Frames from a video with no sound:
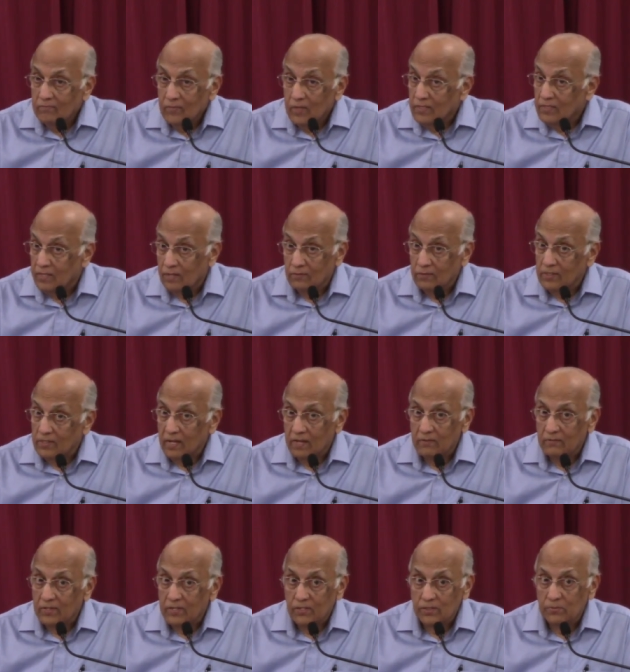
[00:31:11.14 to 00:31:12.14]
It sounds like
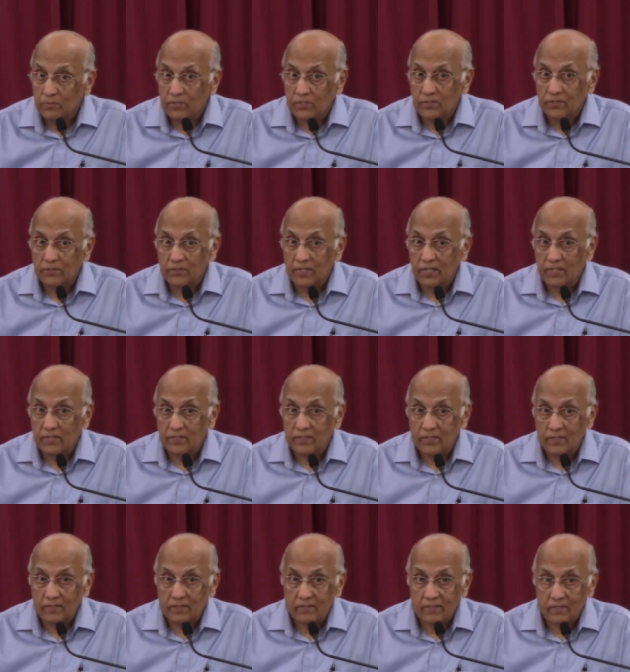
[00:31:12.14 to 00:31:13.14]
a very spiritual thing, isn't
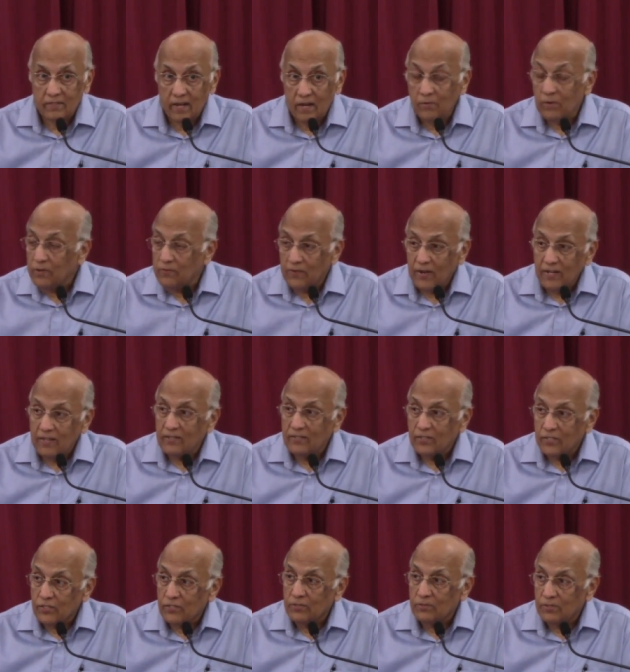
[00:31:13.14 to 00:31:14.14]
it? I want to find a
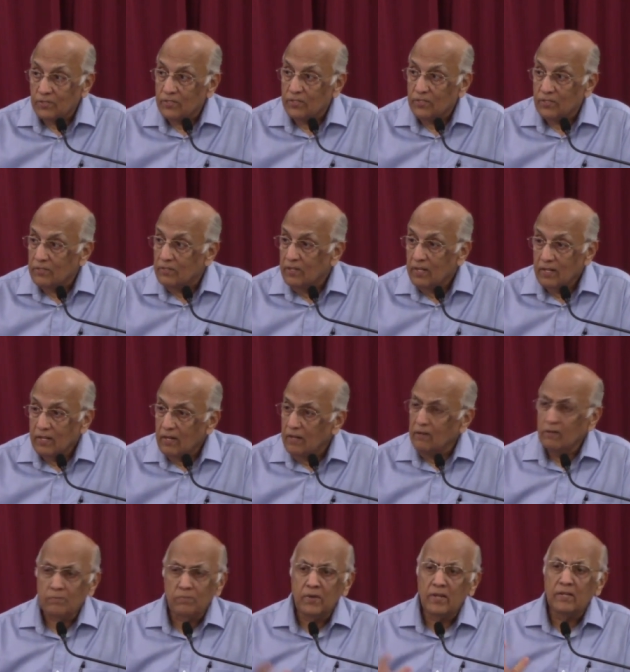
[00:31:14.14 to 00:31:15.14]
church which has got a
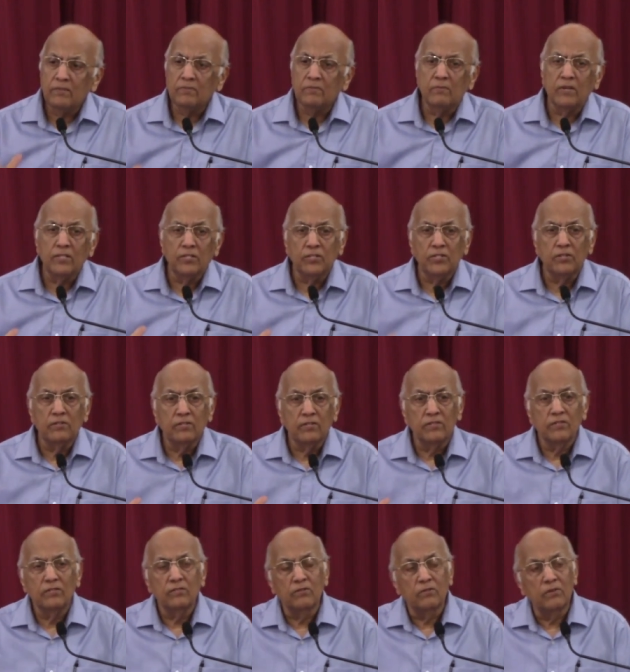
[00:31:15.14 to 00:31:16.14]
good place for my children
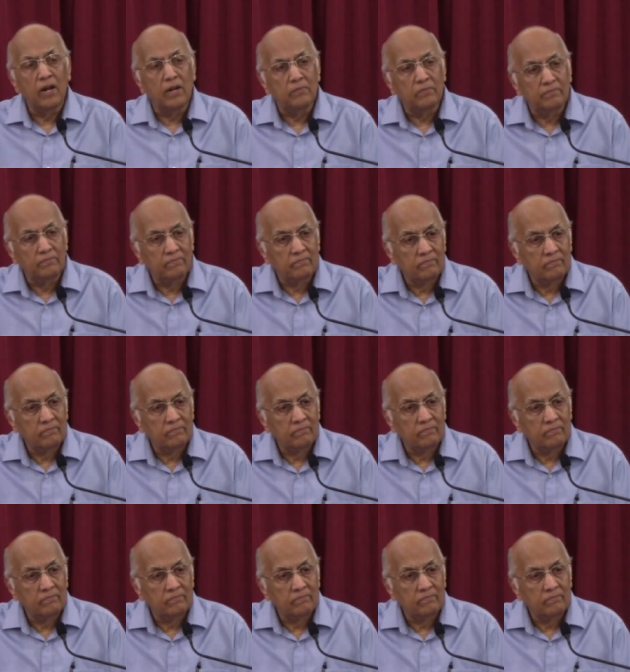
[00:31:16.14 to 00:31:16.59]
to grow up.